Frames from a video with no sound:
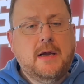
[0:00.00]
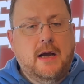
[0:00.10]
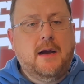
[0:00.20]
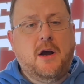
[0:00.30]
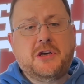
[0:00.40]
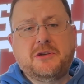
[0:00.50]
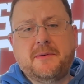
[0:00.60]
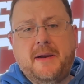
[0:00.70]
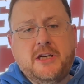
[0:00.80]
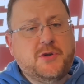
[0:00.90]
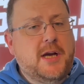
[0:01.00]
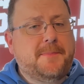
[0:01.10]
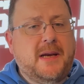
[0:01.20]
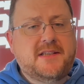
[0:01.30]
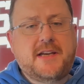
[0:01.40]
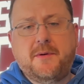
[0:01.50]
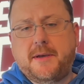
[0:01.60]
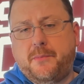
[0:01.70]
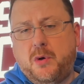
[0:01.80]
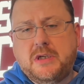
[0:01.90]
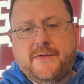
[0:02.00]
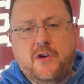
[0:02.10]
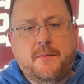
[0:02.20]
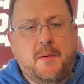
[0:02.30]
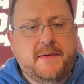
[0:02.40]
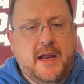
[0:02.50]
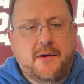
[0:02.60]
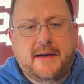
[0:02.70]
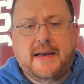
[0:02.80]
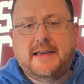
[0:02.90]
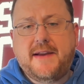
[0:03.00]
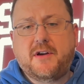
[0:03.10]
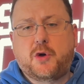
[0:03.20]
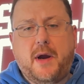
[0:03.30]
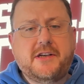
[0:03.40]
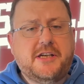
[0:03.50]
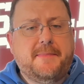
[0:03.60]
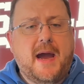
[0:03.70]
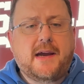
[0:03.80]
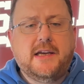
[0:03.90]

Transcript: Uh, onto some injury updates. Staying with the Bruins for a moment, they are getting David Krejci back.